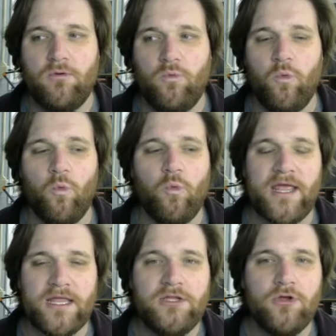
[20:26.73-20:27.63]

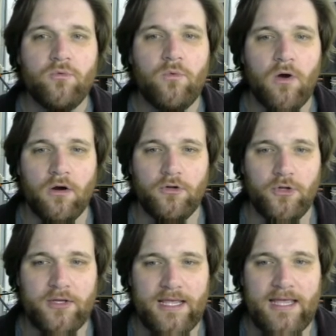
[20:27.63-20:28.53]
when you are
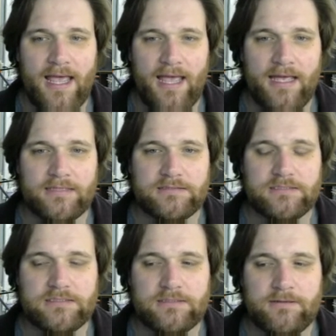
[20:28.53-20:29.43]
looking at